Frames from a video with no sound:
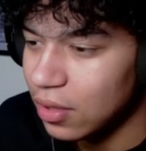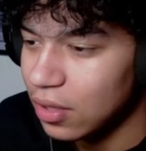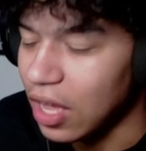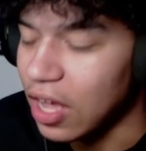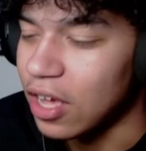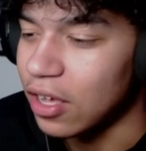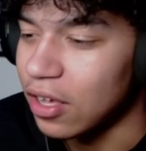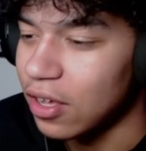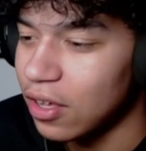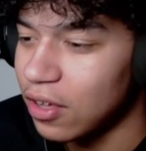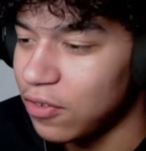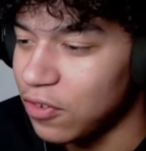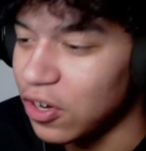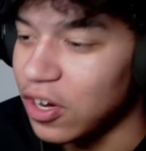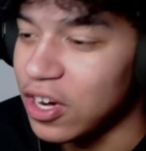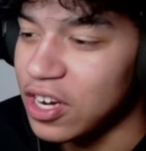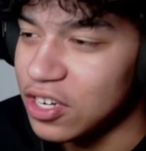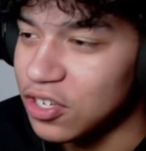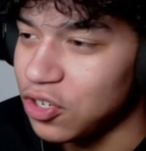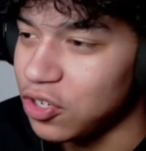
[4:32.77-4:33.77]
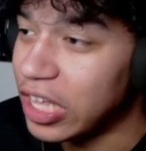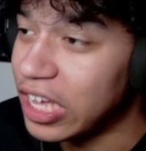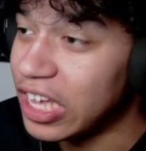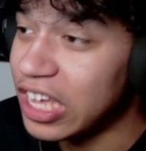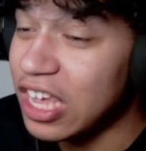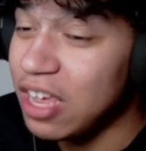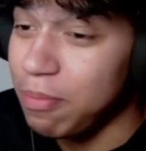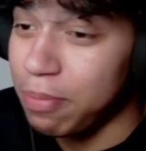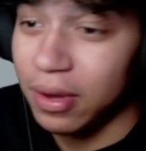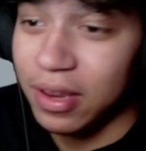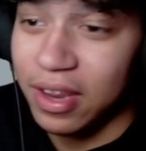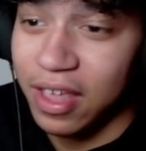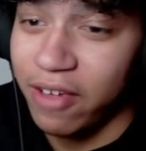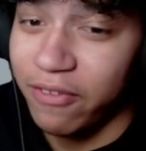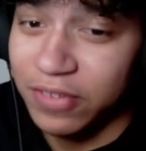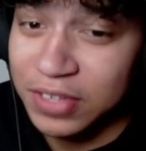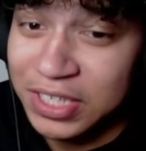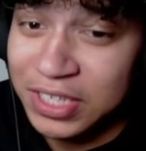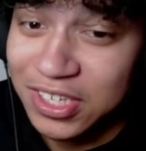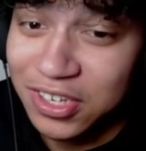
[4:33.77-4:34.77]
Yeah, if you're injured, they keep putting
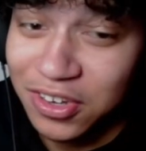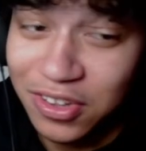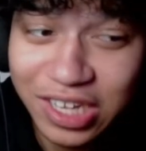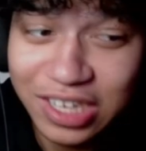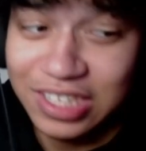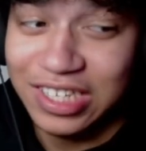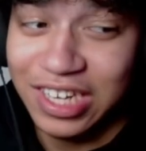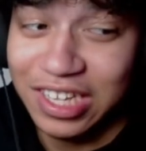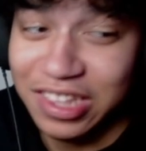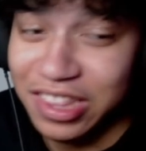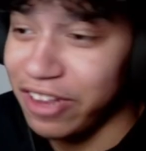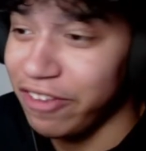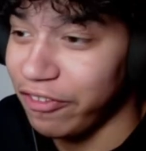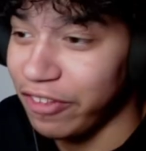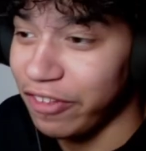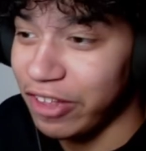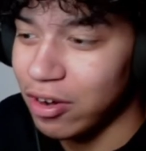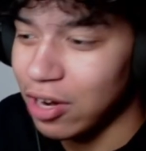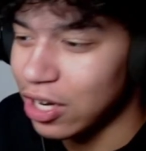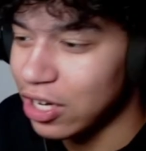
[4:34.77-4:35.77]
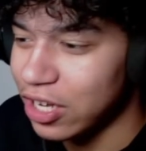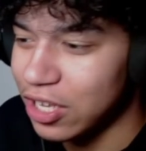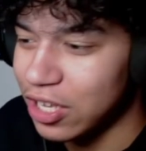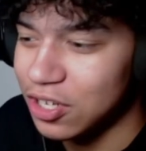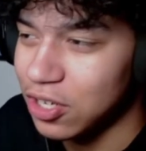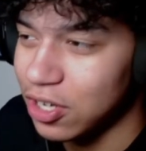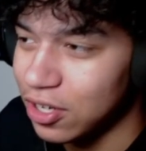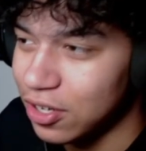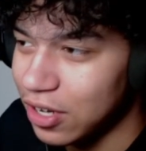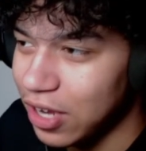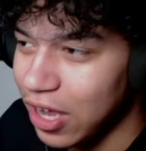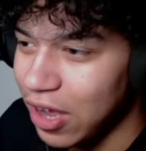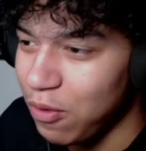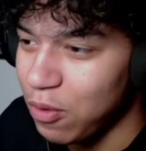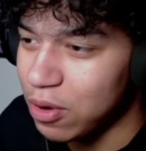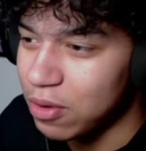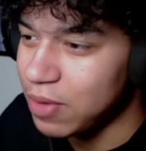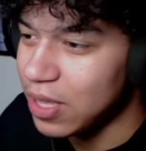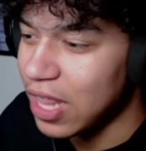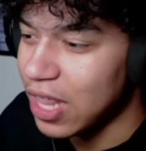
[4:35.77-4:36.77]
emphasis on that because I think if they were uninjured, it
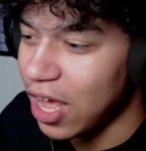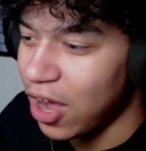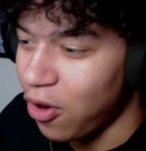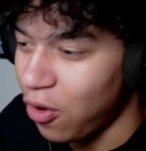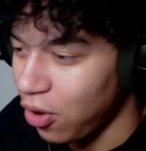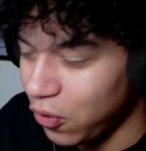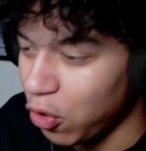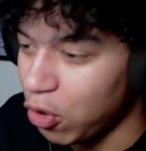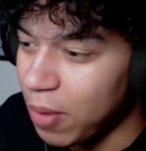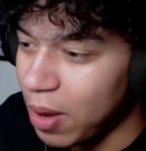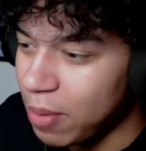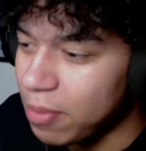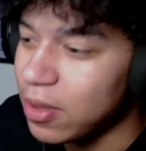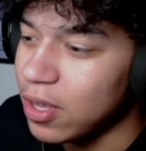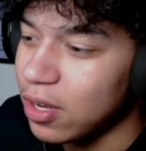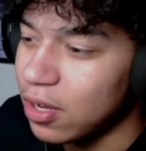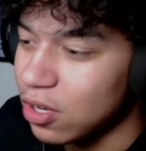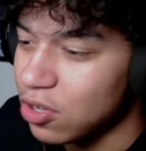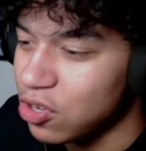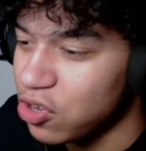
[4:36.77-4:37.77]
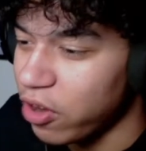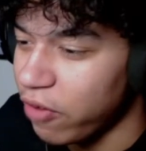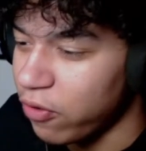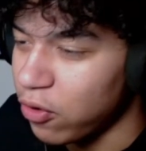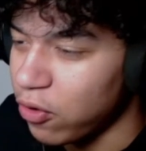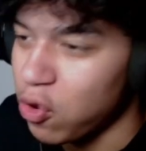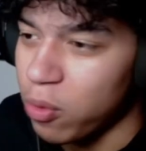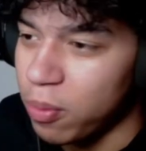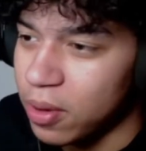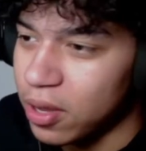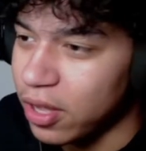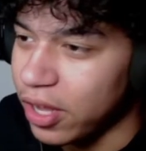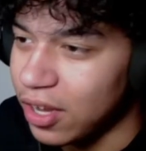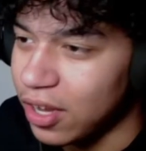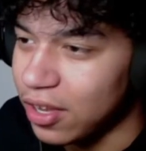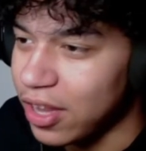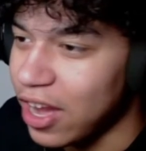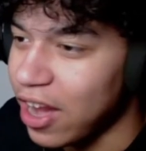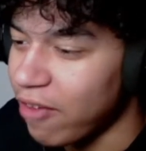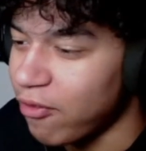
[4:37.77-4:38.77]
wouldn't be that hard. Or it might be difficult, but like,
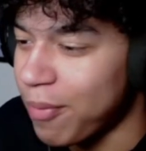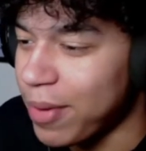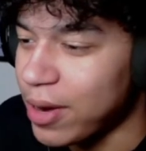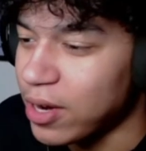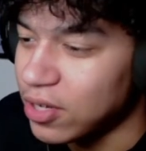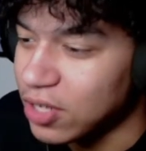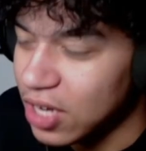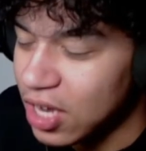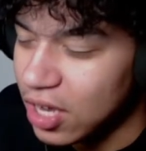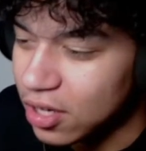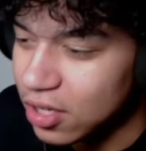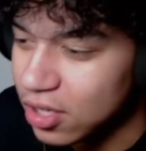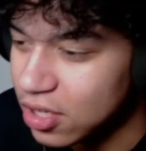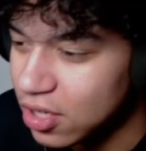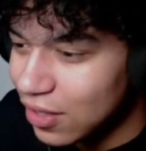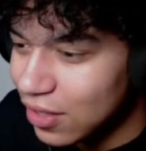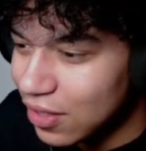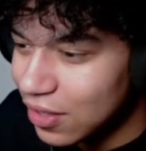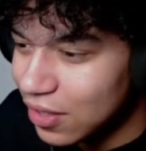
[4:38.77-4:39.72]
they'd have a better chance.